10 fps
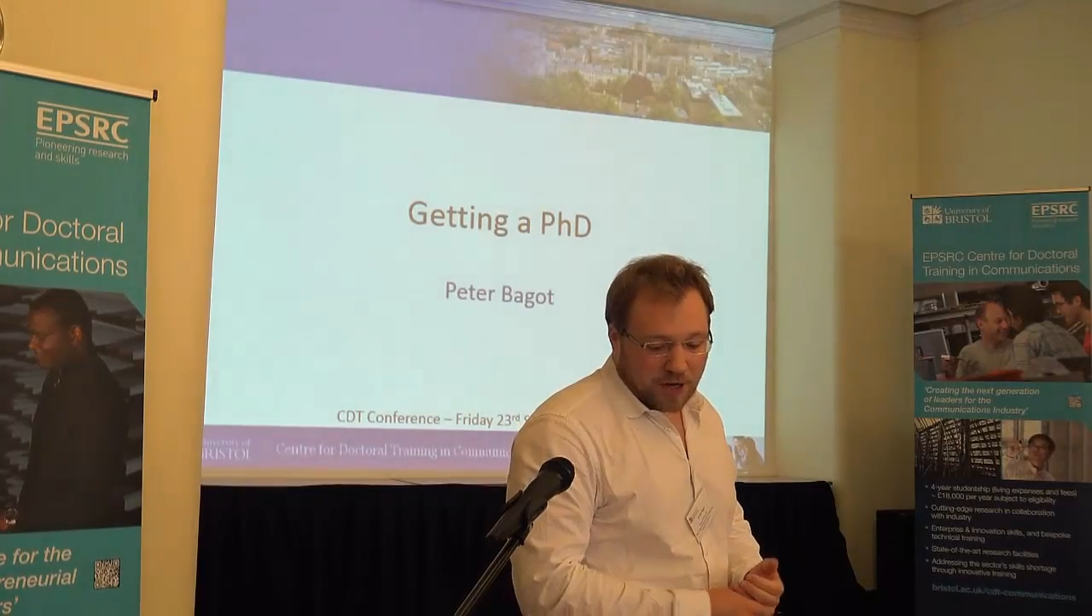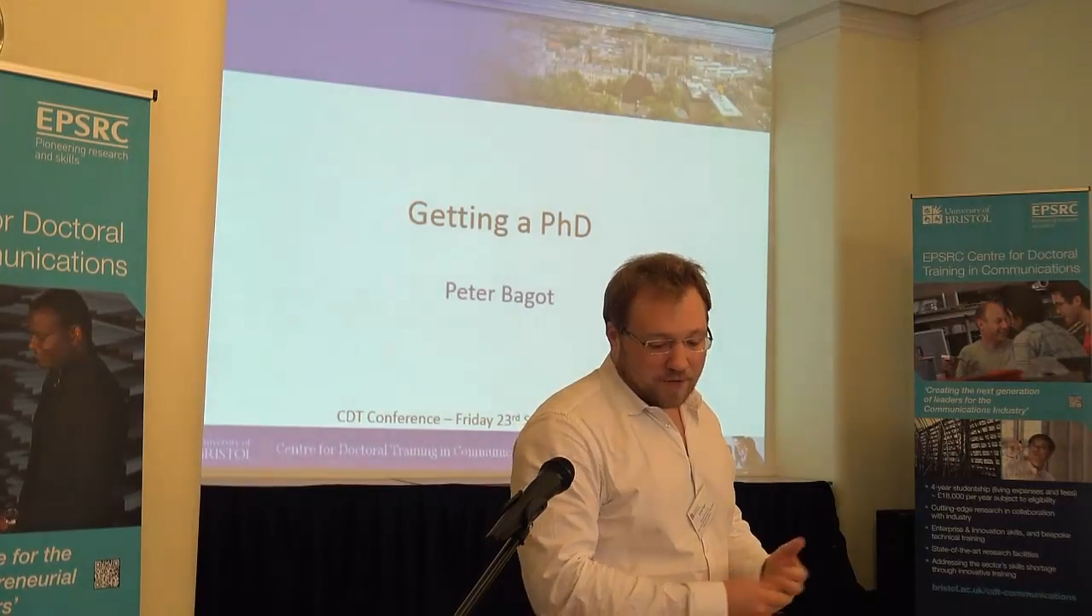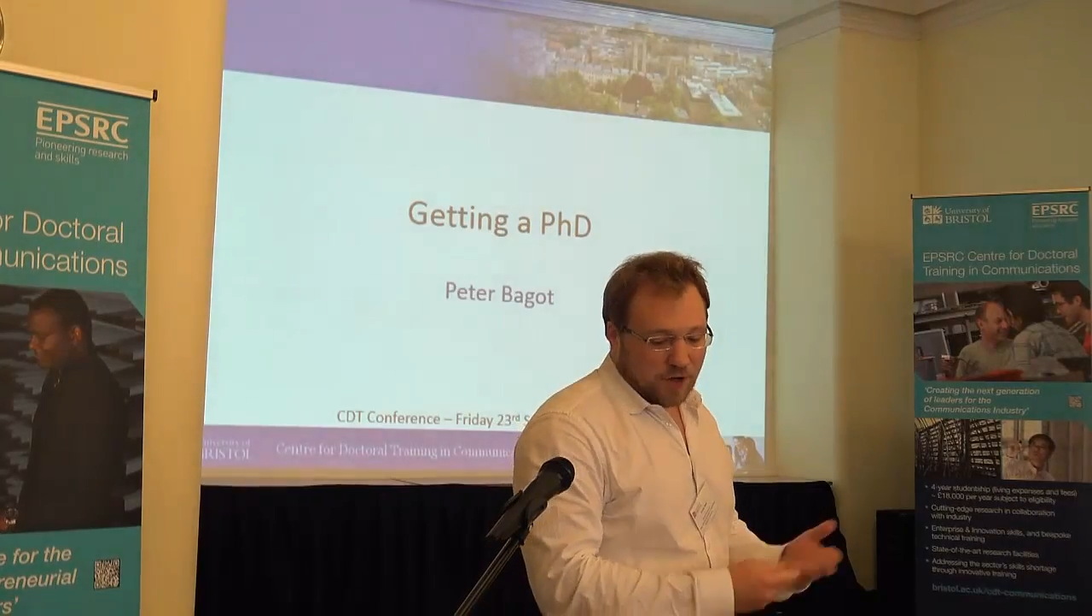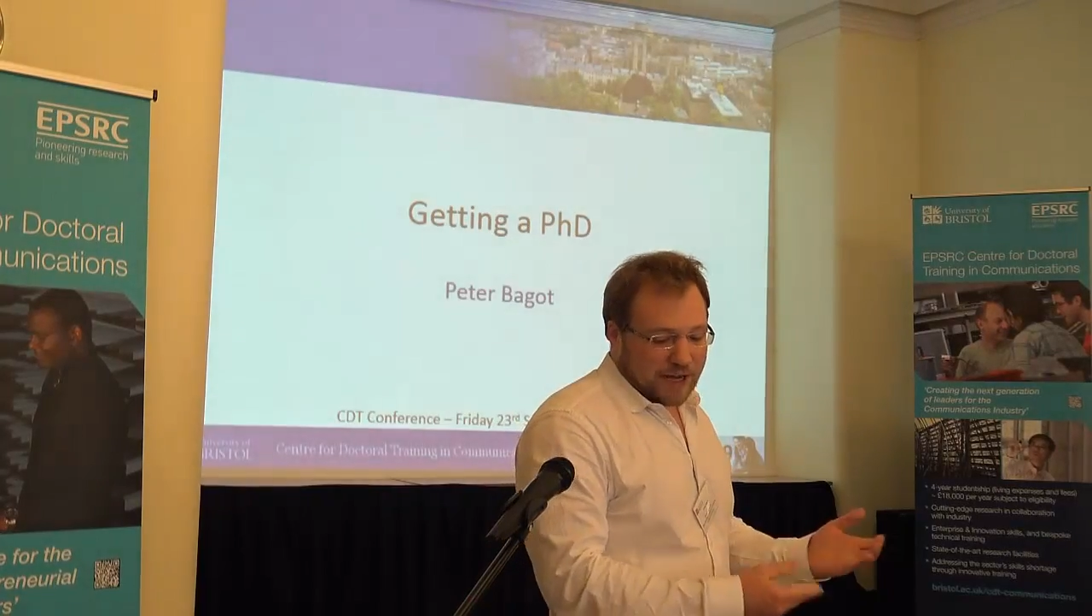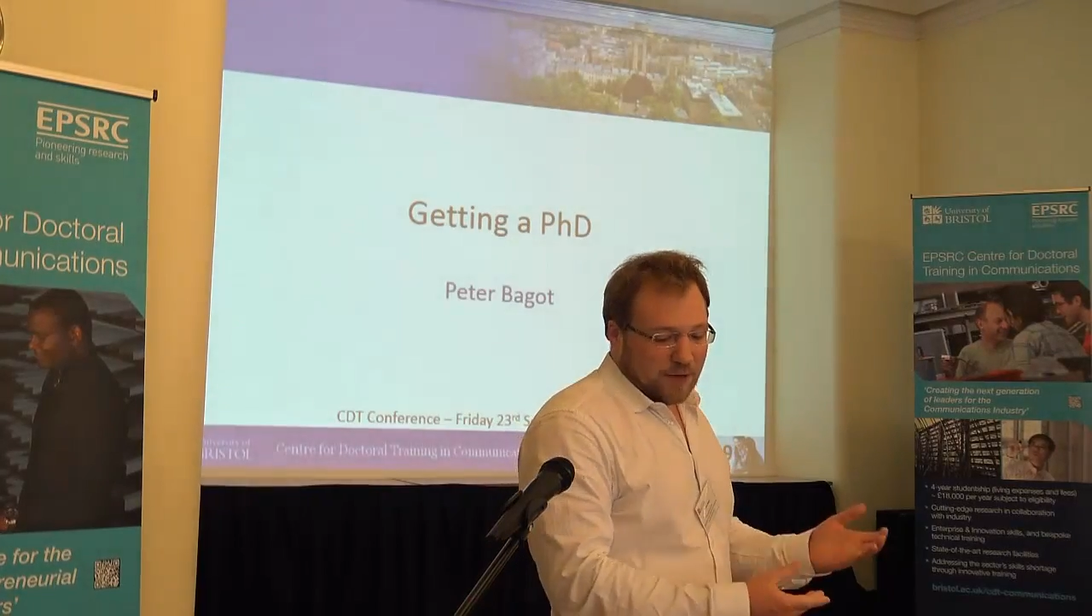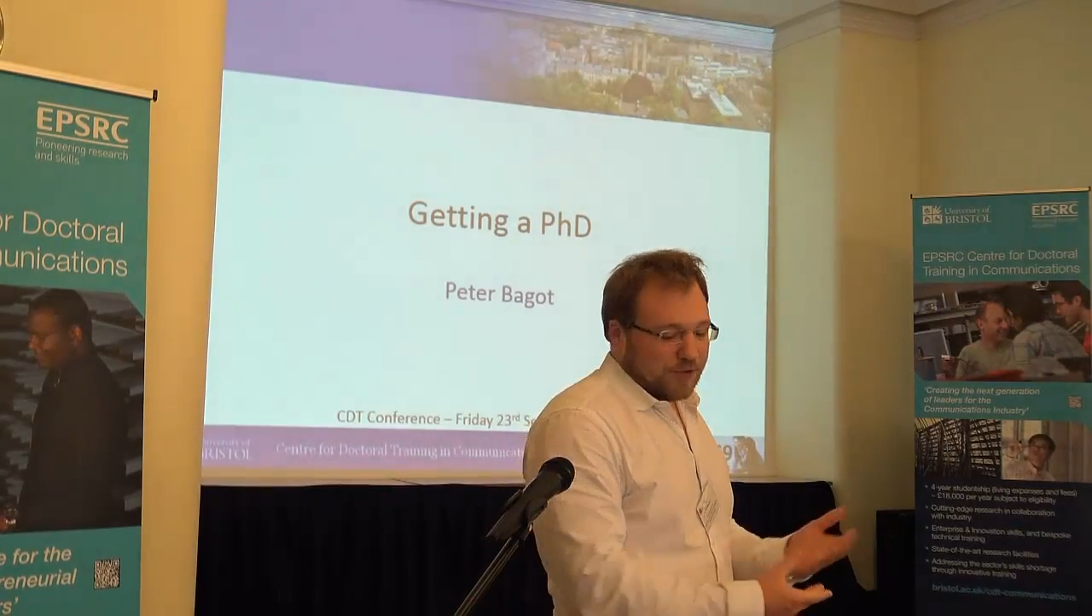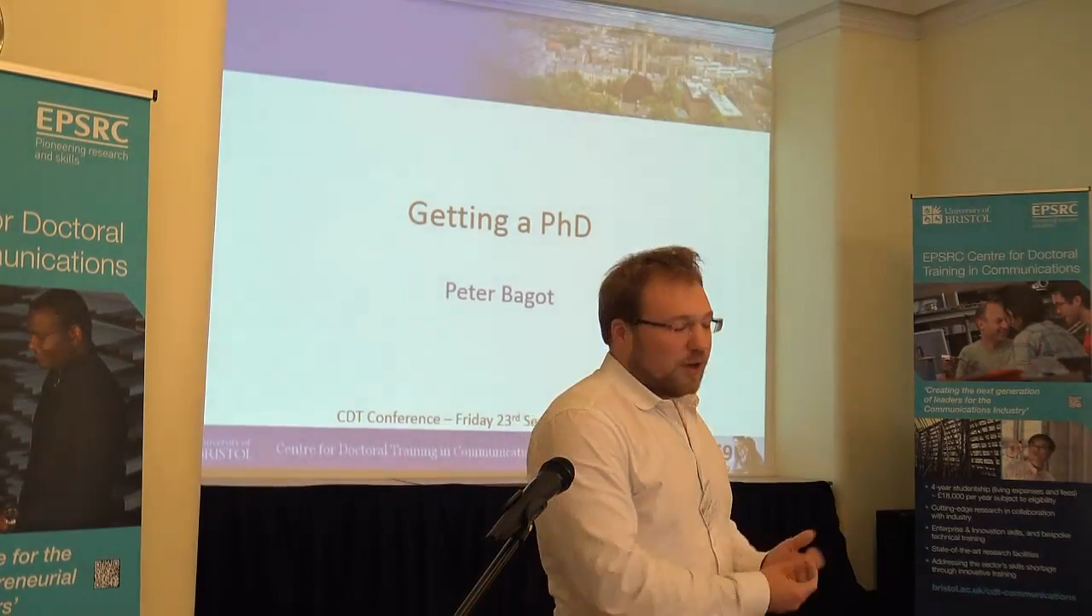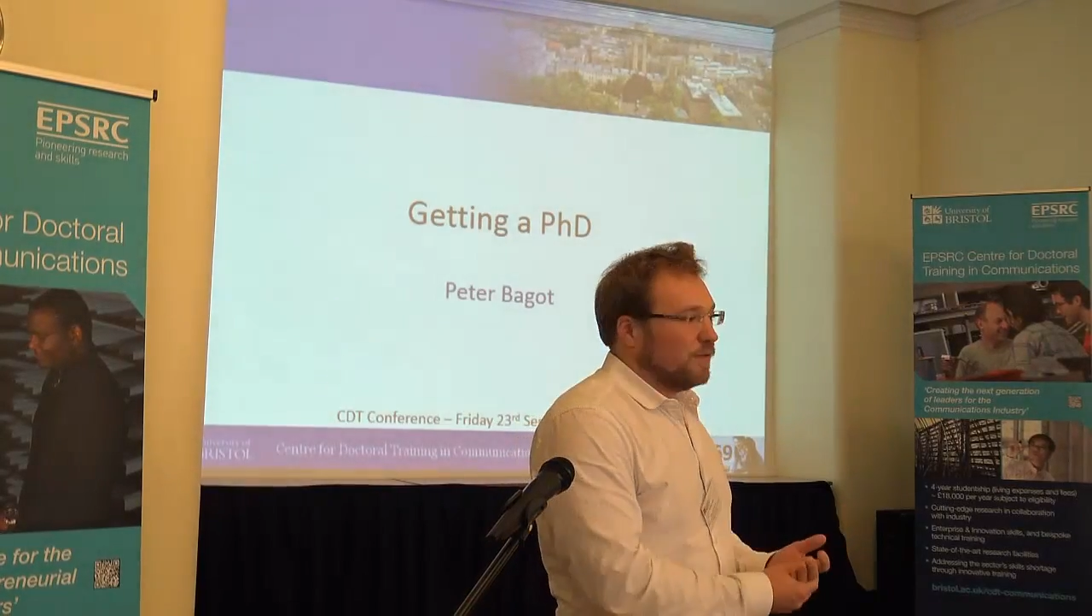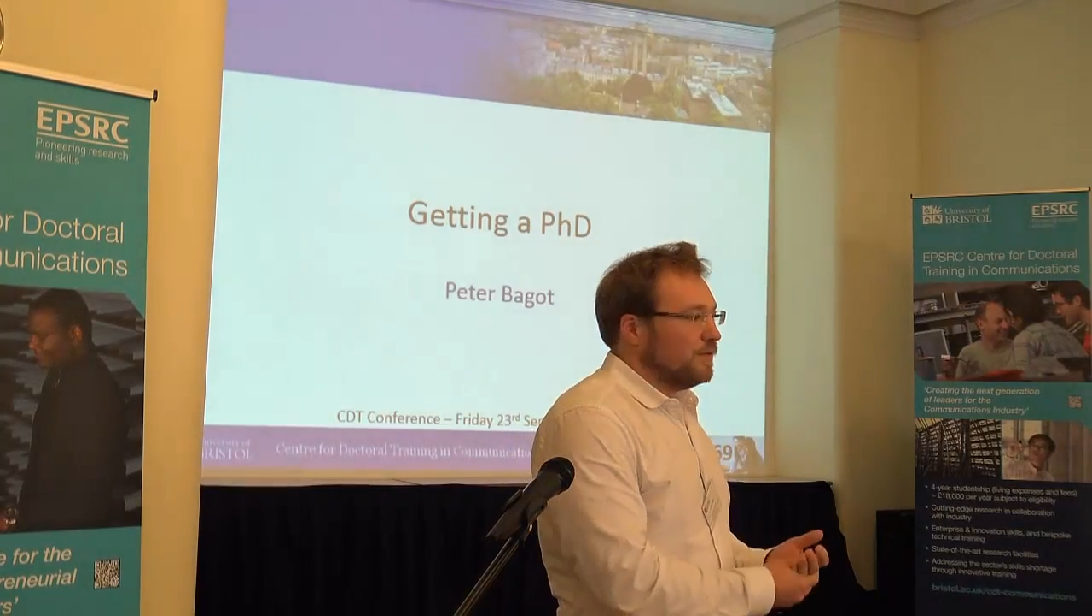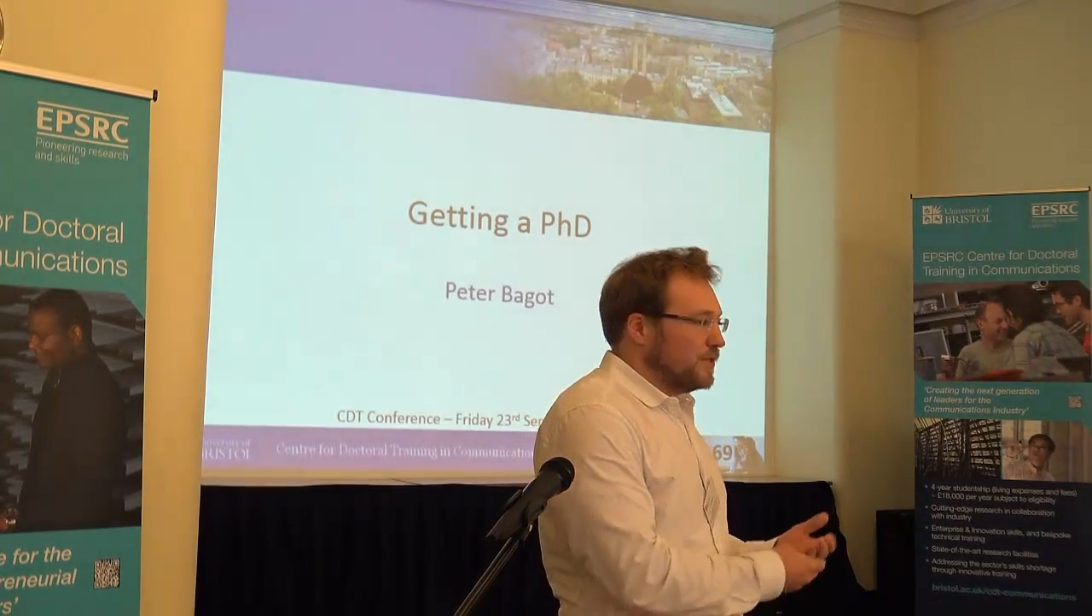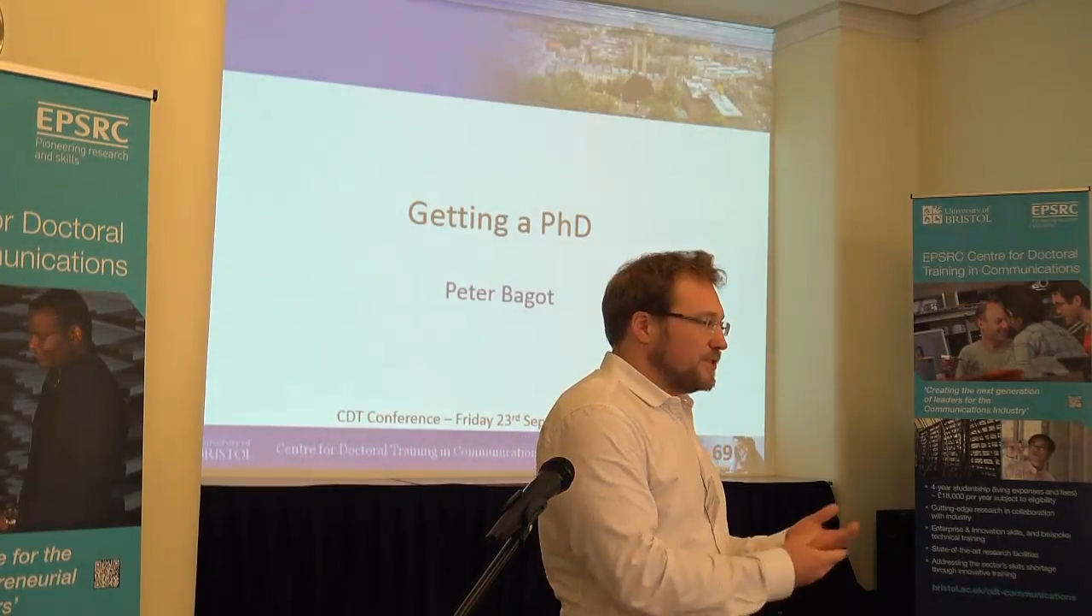I've got out of